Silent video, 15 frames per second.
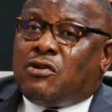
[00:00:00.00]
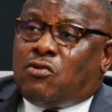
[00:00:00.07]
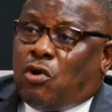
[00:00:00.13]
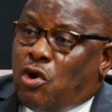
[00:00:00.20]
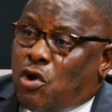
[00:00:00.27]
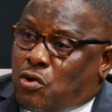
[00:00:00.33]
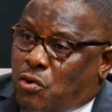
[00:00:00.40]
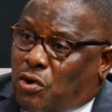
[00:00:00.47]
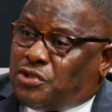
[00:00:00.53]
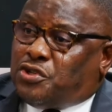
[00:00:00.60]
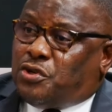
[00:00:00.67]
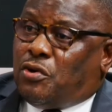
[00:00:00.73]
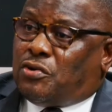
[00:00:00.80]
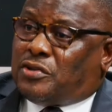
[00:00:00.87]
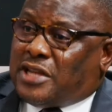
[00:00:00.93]
color code
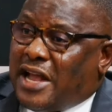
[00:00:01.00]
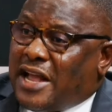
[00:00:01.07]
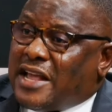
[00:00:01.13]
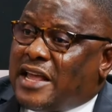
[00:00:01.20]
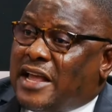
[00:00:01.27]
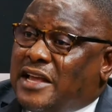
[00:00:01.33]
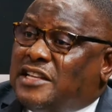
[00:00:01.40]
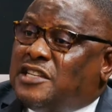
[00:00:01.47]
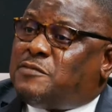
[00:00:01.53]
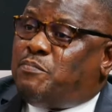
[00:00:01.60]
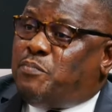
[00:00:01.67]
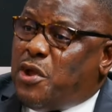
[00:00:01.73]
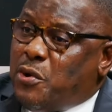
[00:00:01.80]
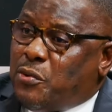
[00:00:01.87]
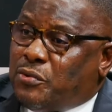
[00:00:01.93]
your tanker is
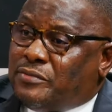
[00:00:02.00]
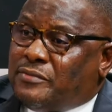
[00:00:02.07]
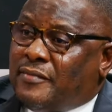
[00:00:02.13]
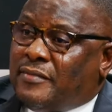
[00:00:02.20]
blue